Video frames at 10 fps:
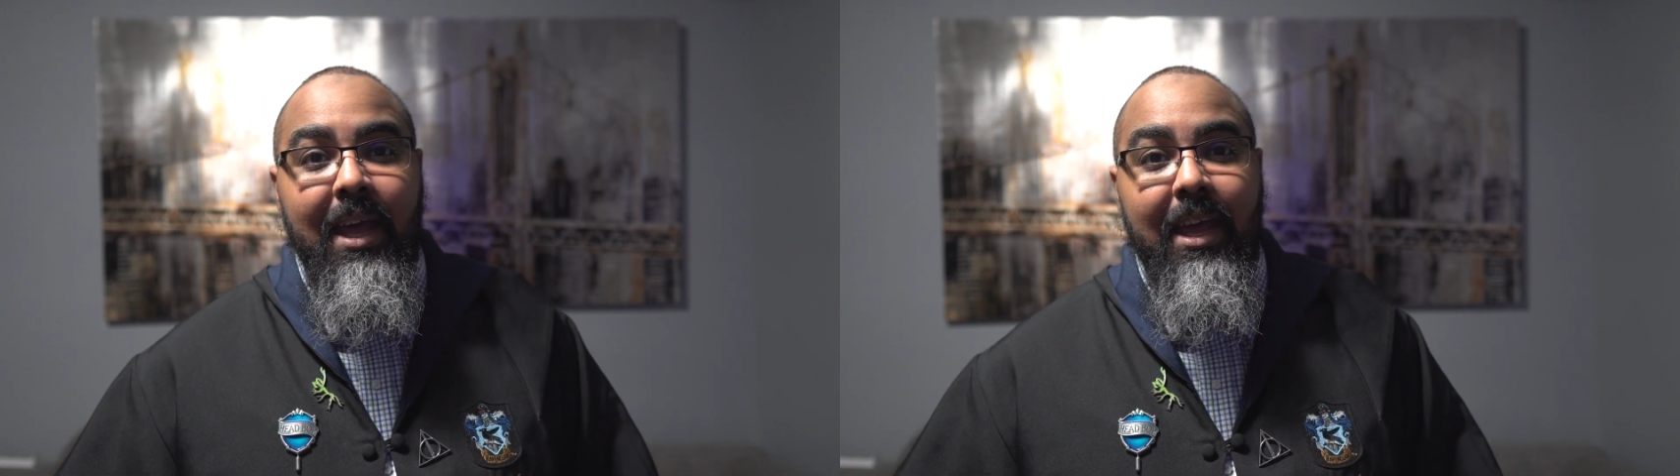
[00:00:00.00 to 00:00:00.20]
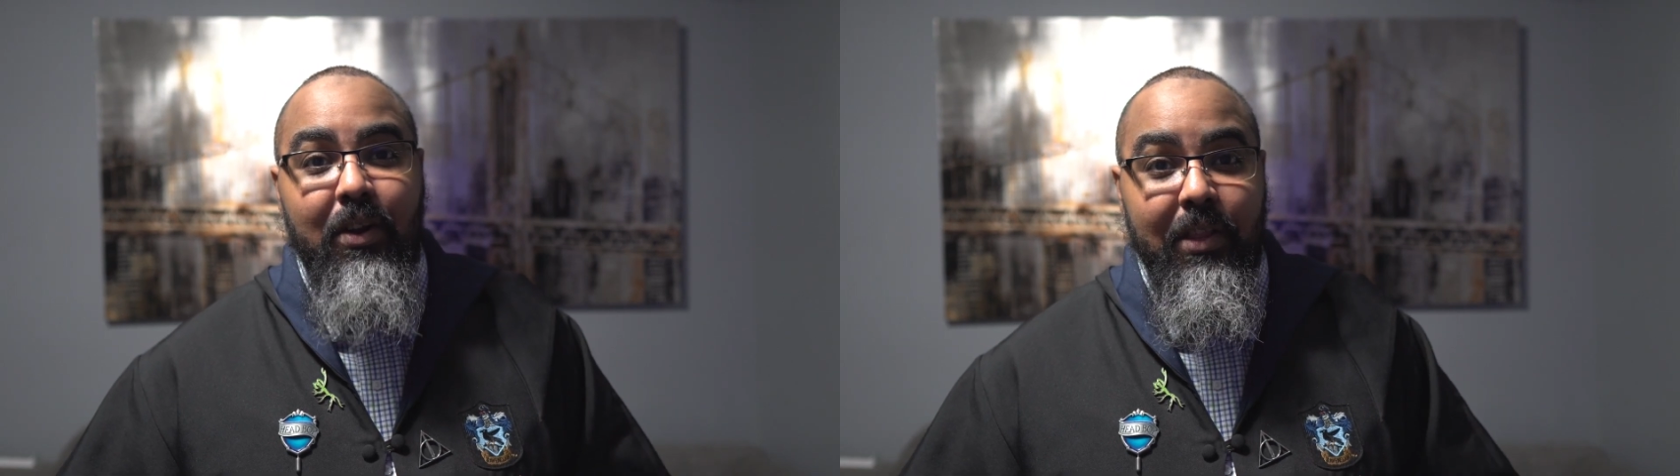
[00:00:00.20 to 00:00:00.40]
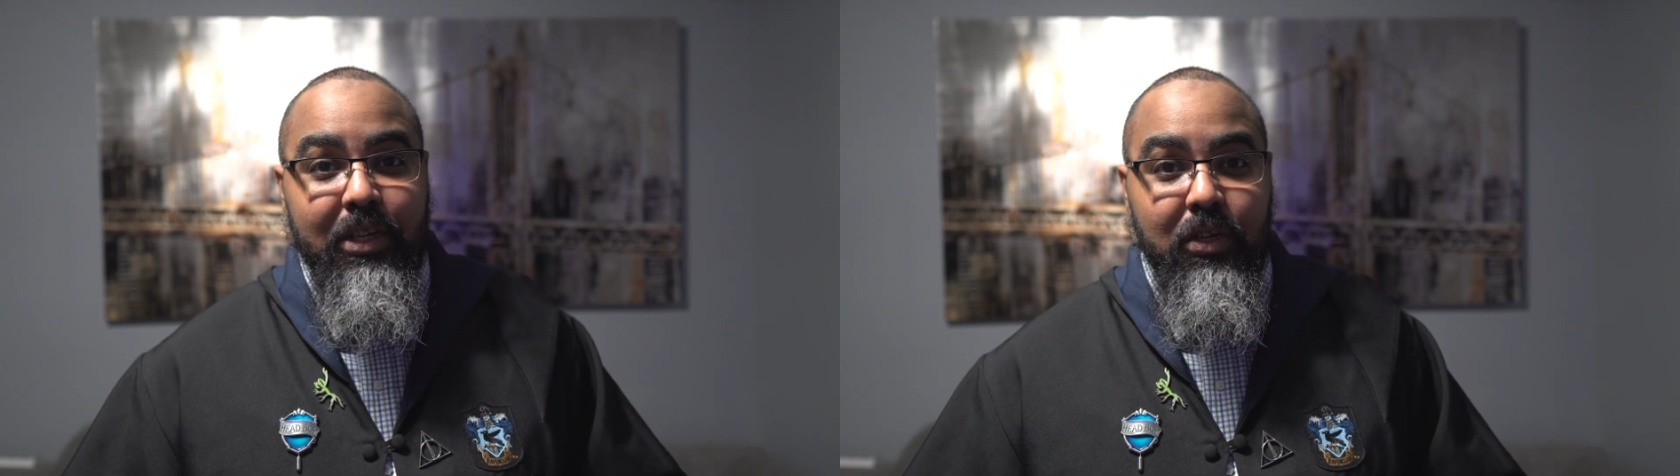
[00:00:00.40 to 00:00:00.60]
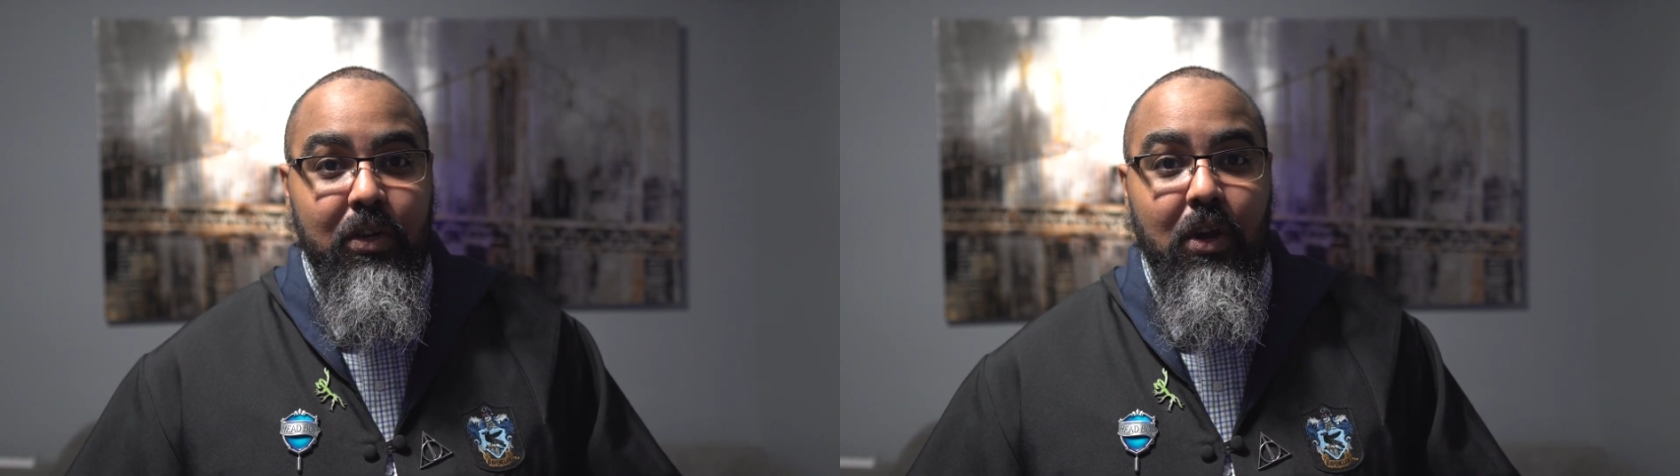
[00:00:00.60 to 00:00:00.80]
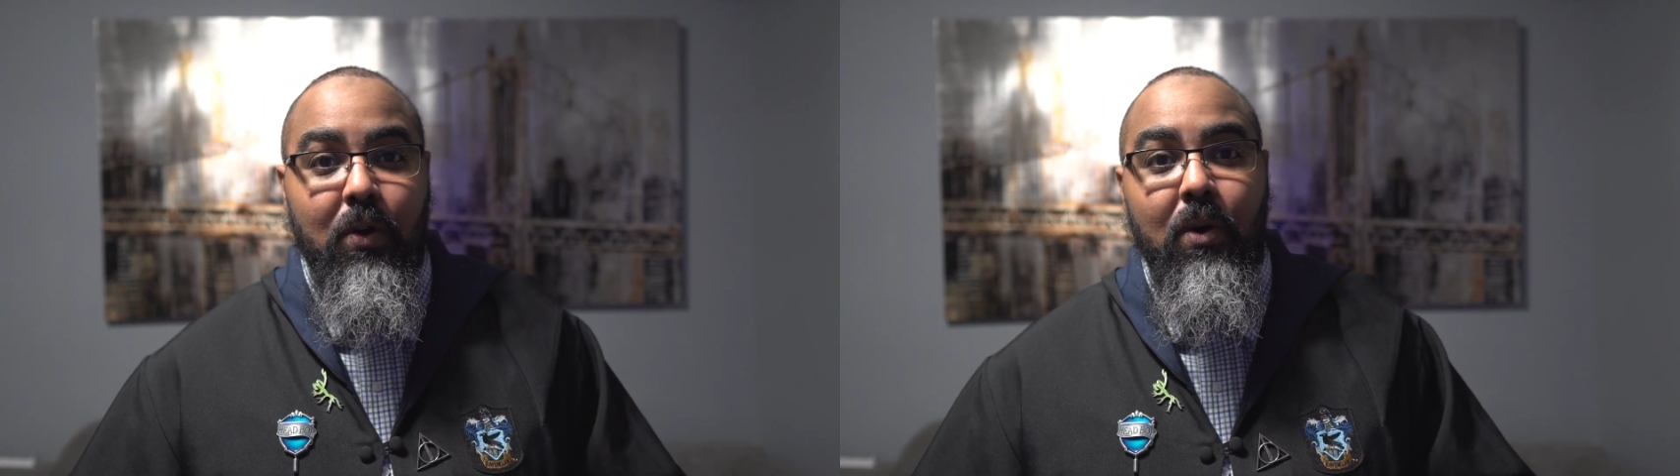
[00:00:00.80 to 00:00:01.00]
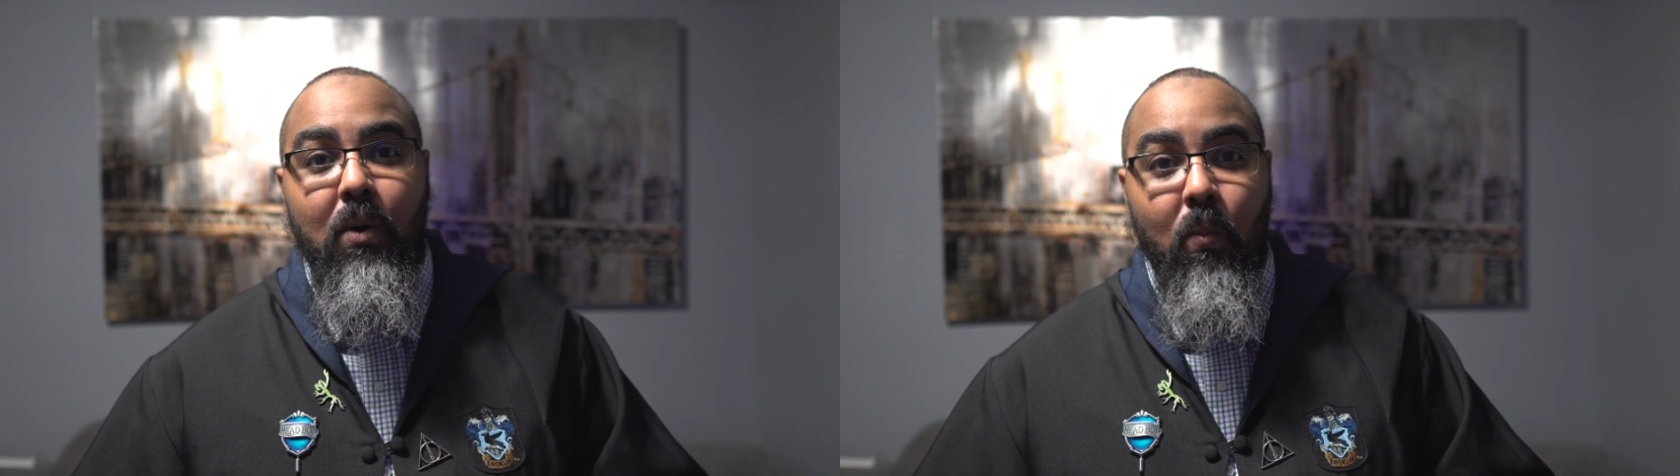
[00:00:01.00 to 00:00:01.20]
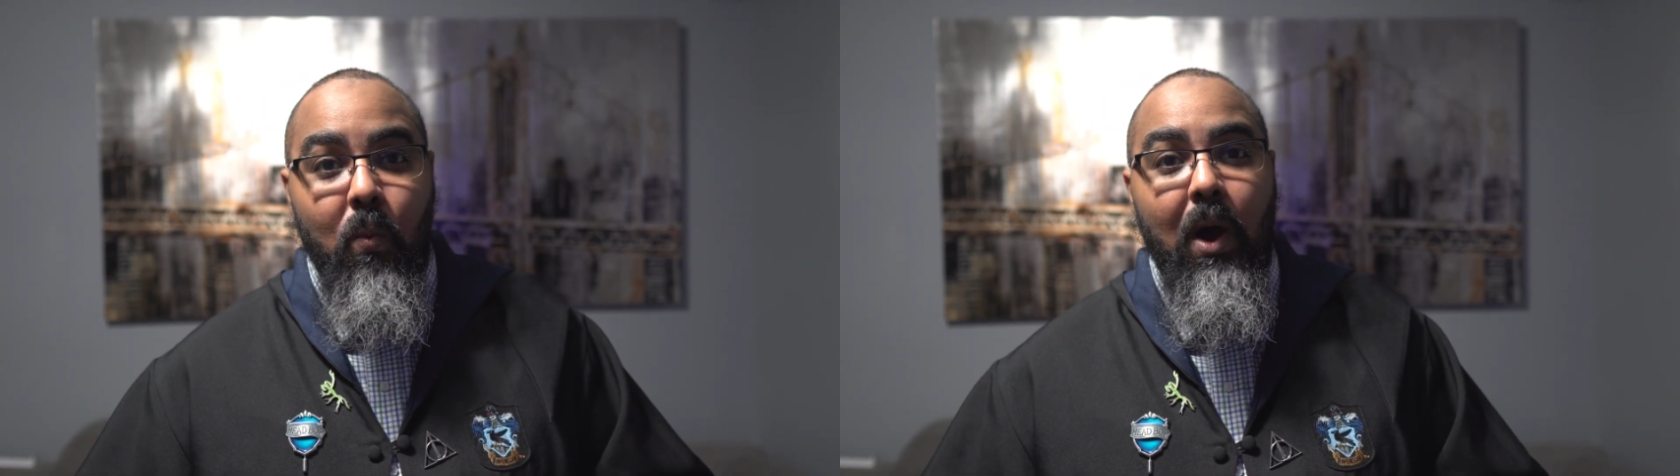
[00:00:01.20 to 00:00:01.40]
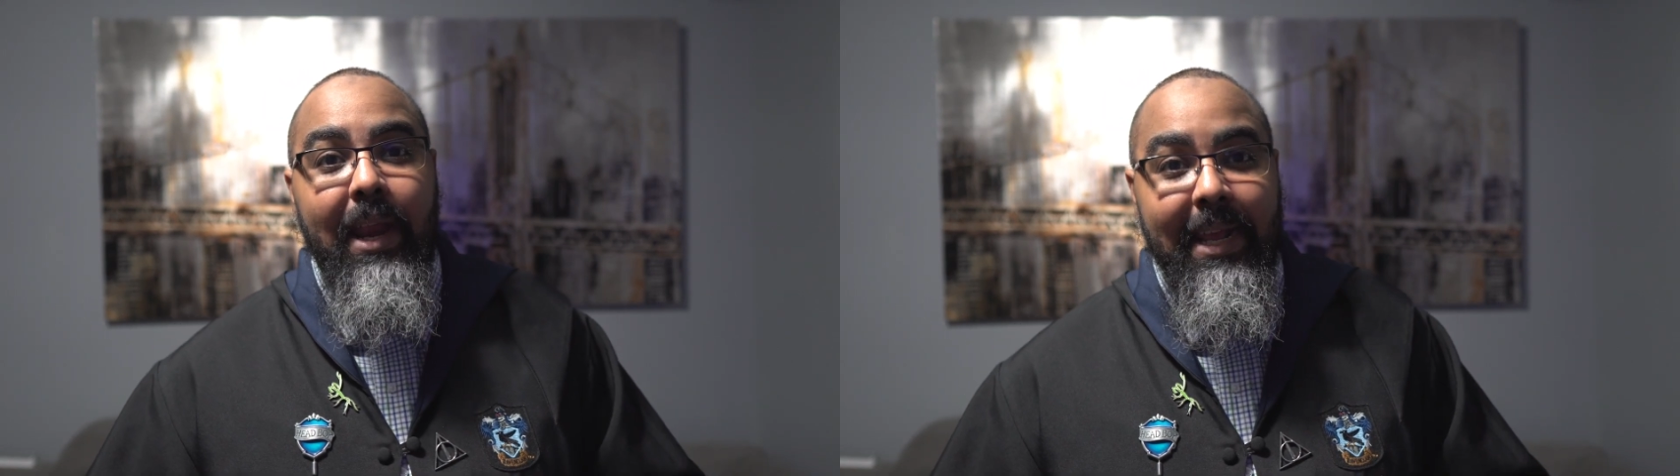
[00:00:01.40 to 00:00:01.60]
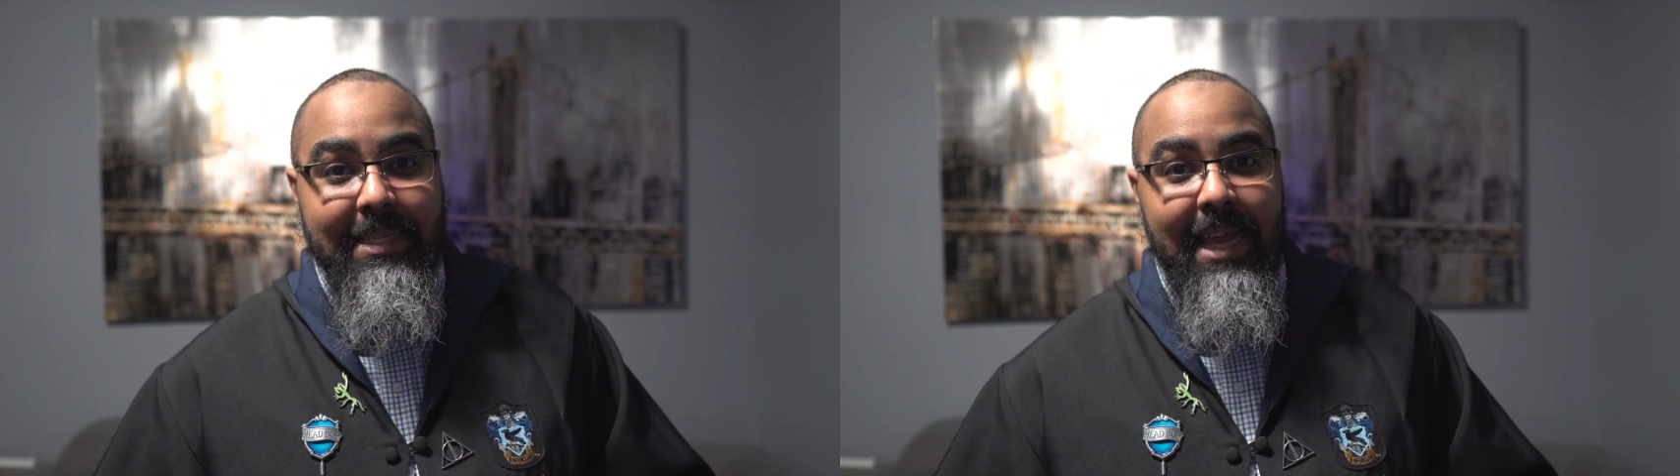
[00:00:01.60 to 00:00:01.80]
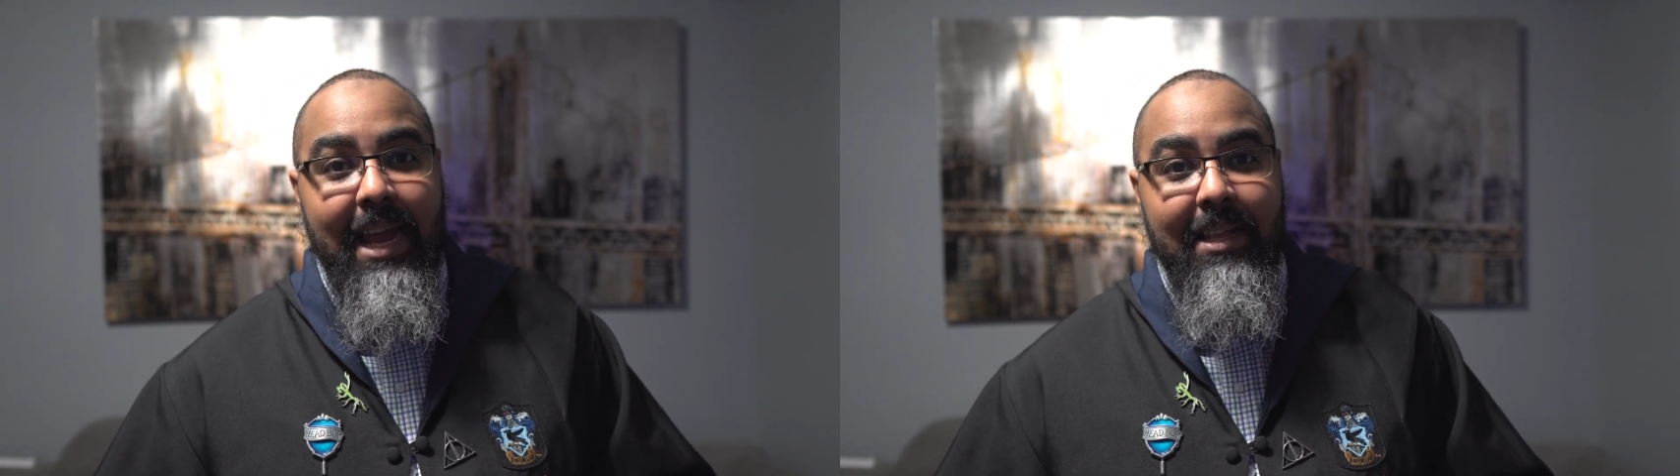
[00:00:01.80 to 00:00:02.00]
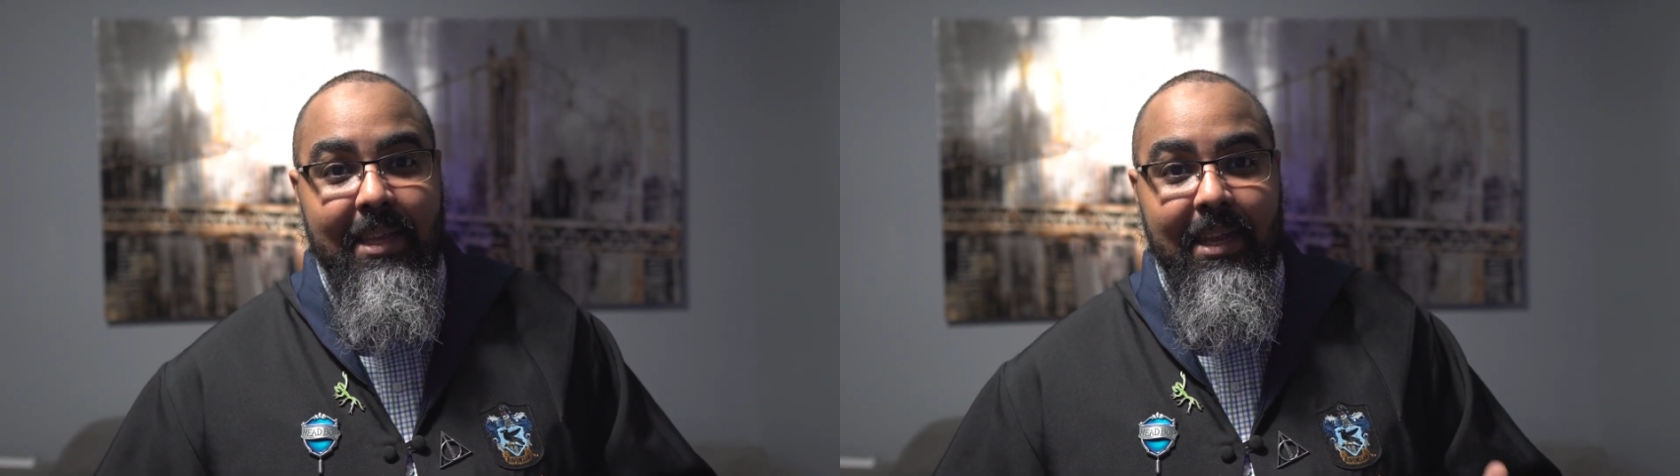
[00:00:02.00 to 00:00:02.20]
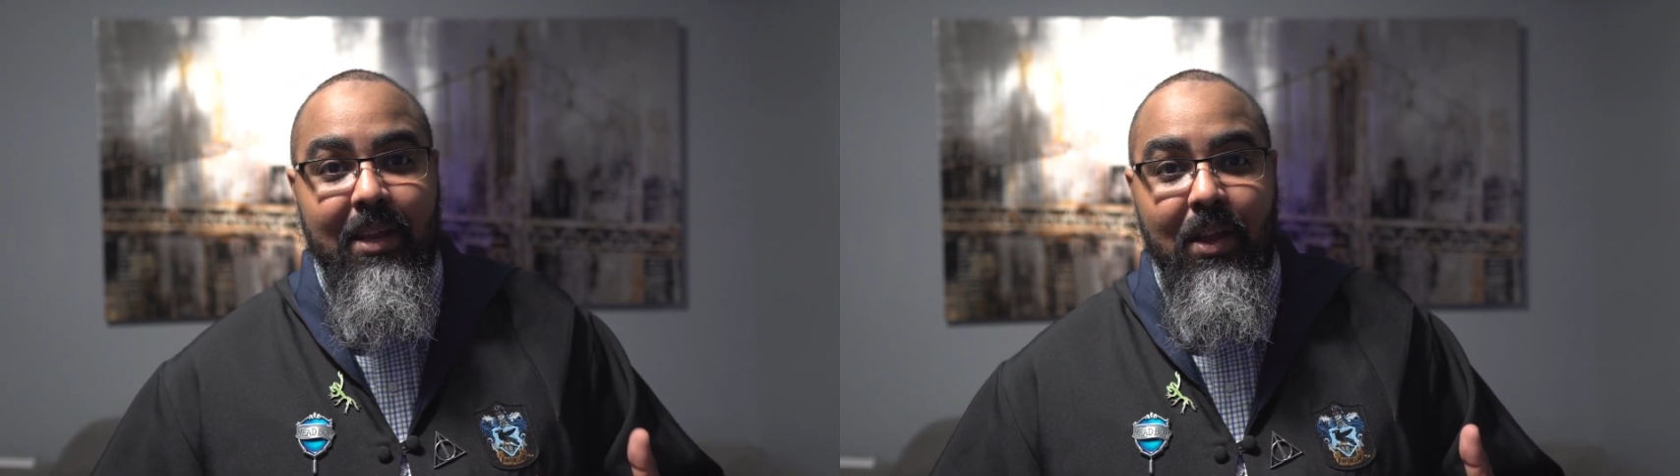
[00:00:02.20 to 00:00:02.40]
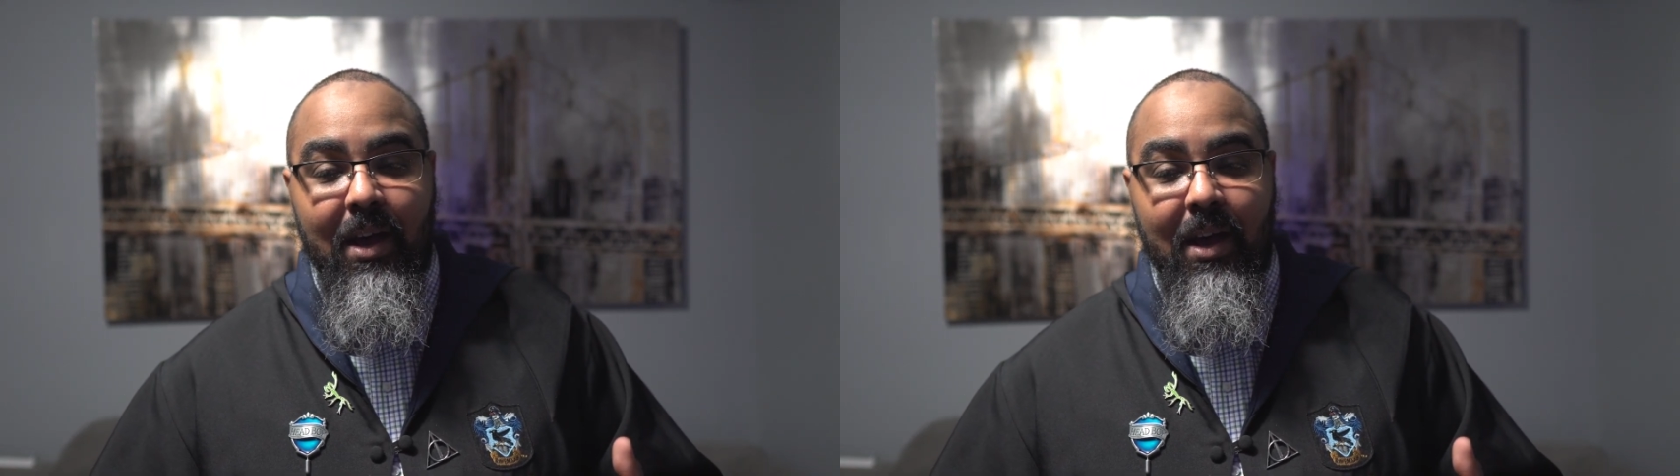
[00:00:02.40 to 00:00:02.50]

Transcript: It'll let you know what exactly